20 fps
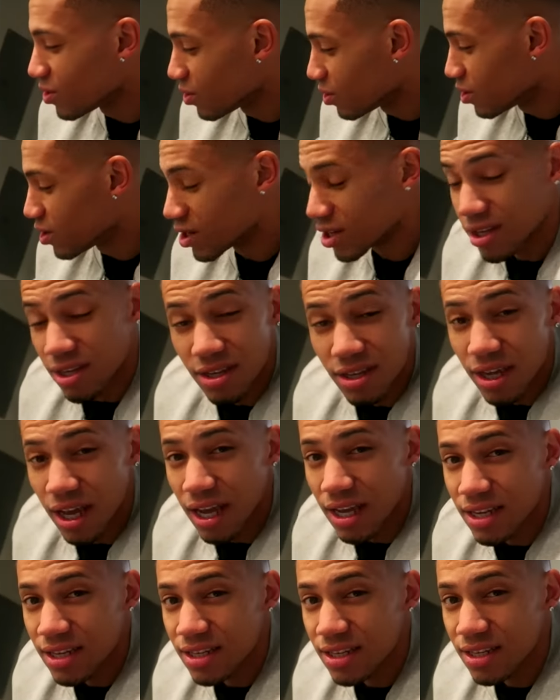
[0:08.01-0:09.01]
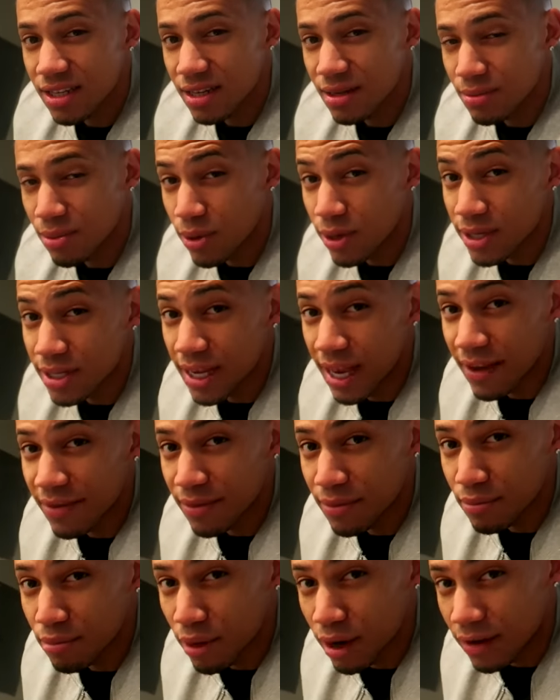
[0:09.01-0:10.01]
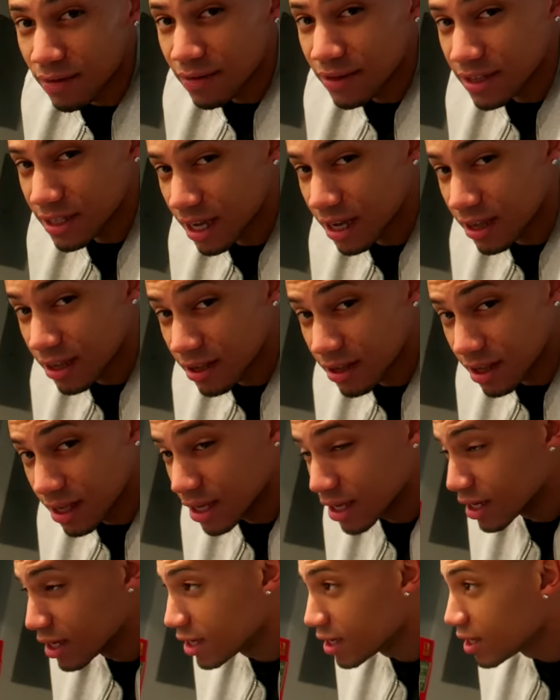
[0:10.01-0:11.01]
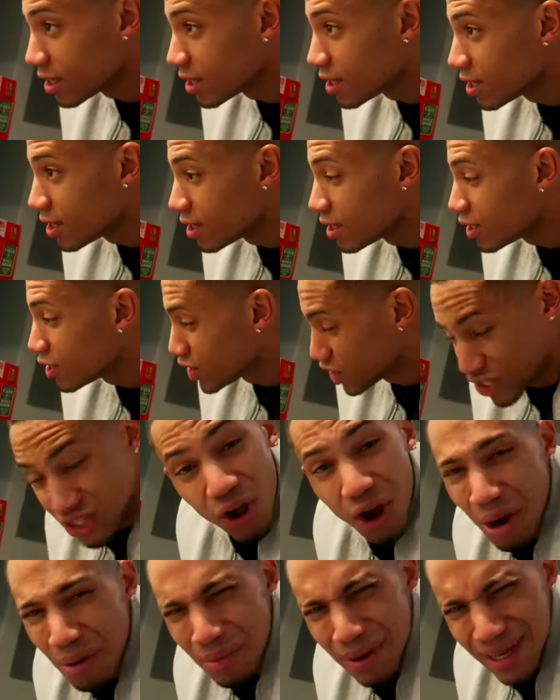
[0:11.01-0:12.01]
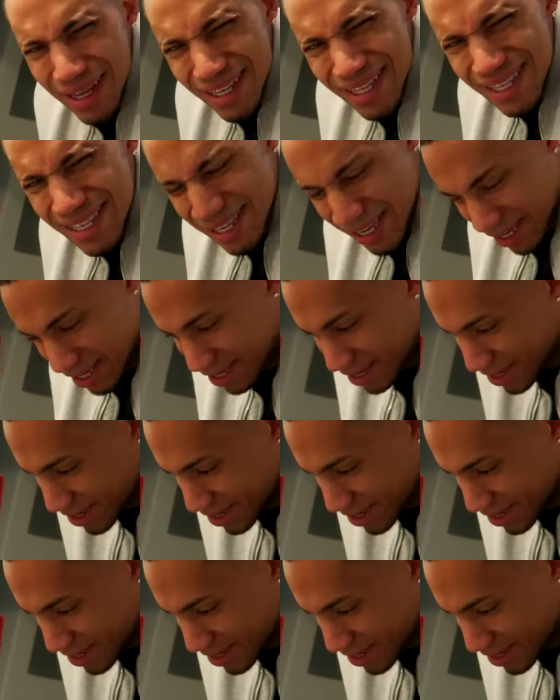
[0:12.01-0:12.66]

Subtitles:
historic, you guys. Your boy's having breakfast other than Starbucks.